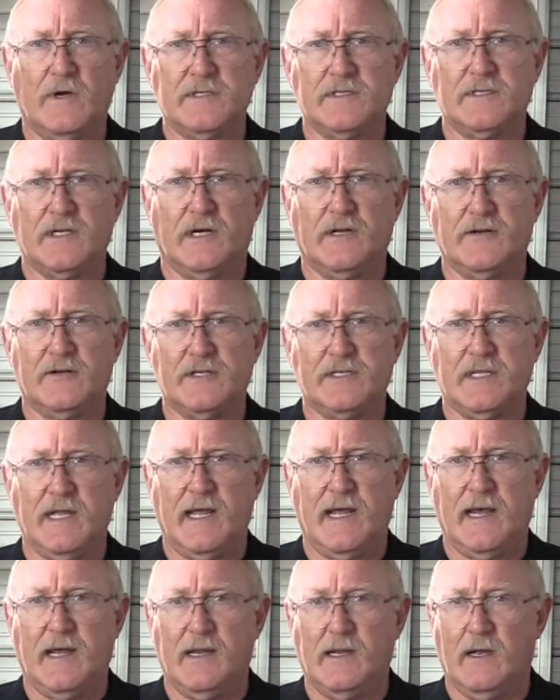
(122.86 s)
us to
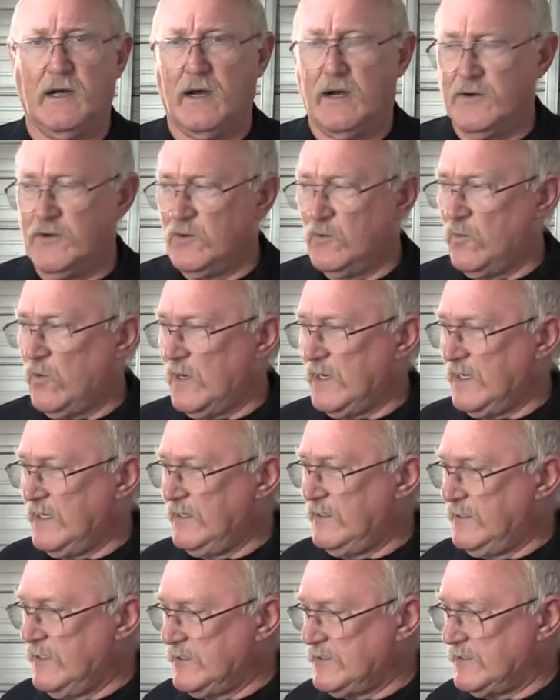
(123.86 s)
understand under what
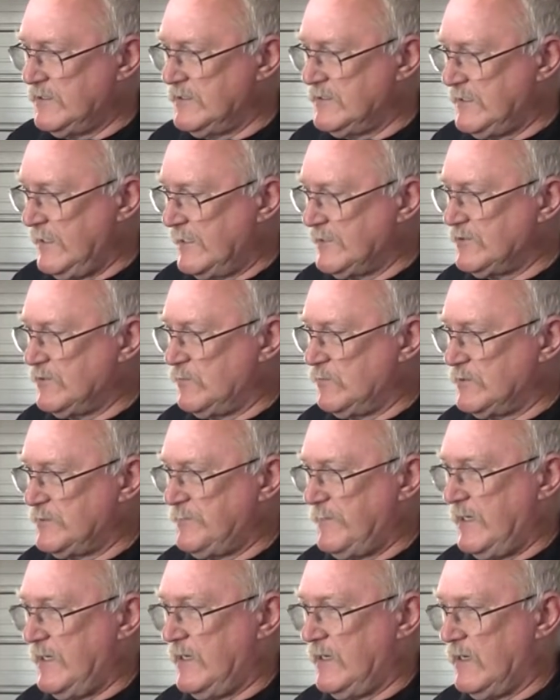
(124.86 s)
conditions the engine was
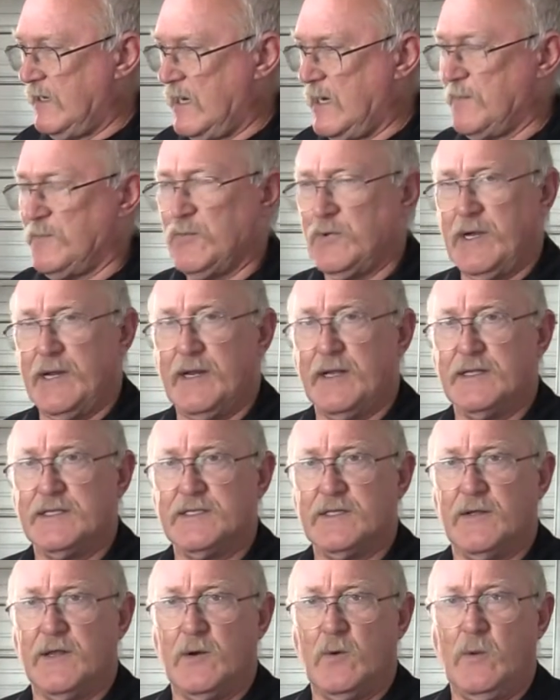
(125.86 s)
being operated
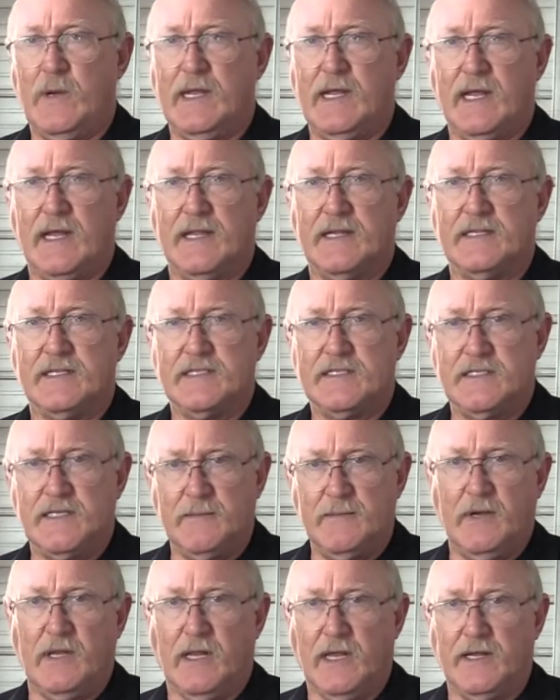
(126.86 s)
so that we can
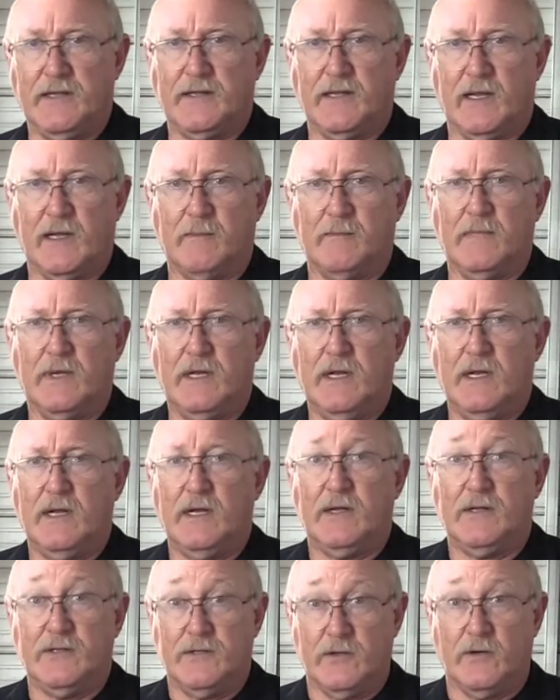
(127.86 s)
simulate them
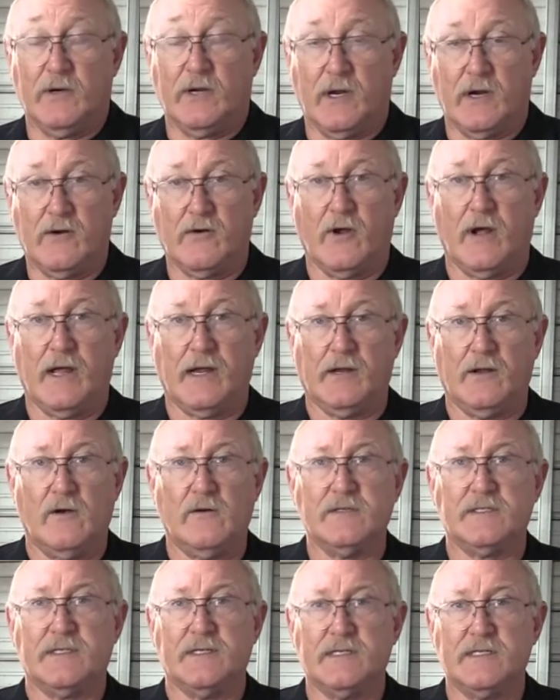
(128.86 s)
during our
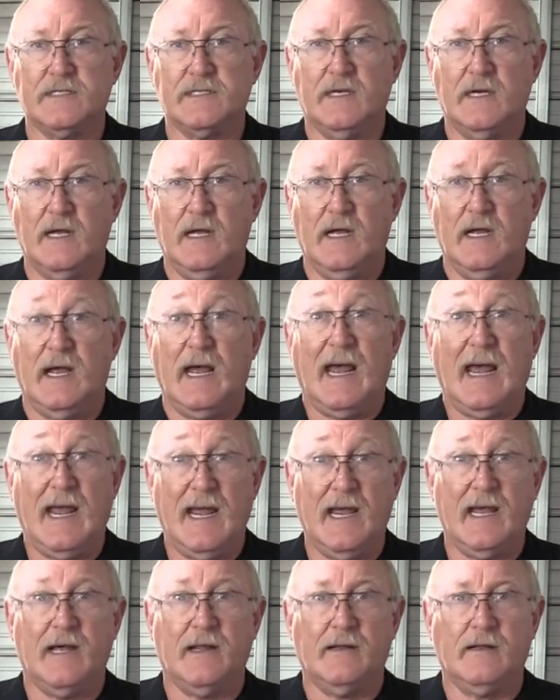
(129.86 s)
diagnosis
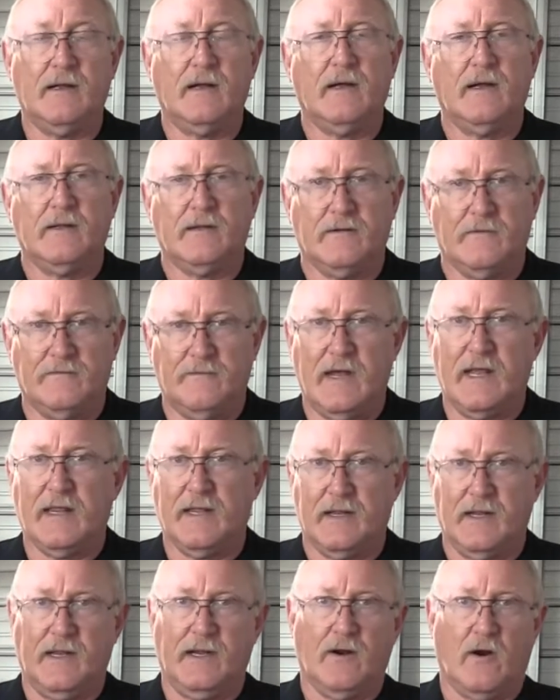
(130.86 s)
and to
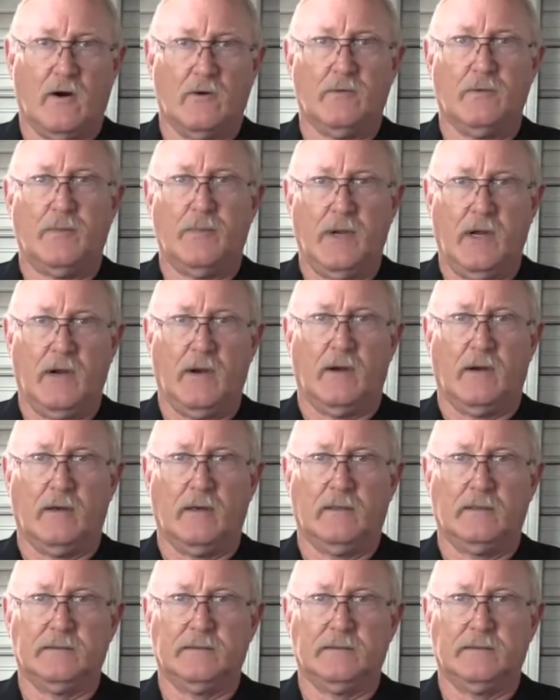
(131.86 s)
validate our repair.